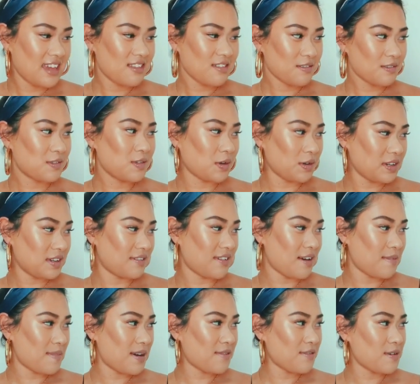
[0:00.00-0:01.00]
They're all dotted
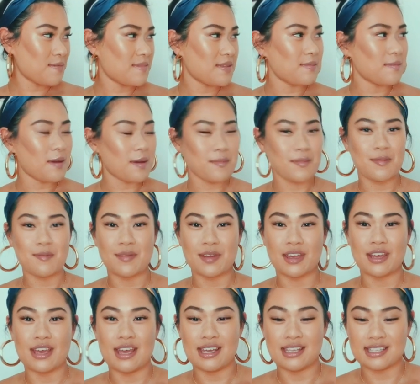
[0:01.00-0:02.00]
around my room at the moment
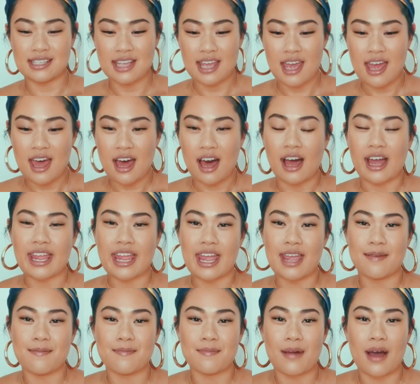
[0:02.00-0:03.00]
because I
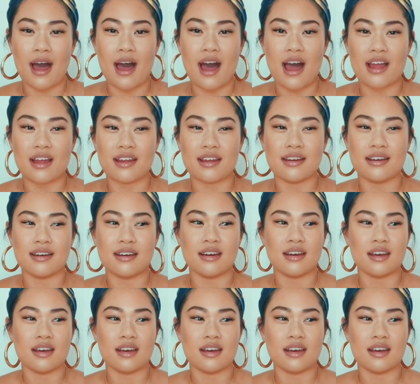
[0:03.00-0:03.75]
came back,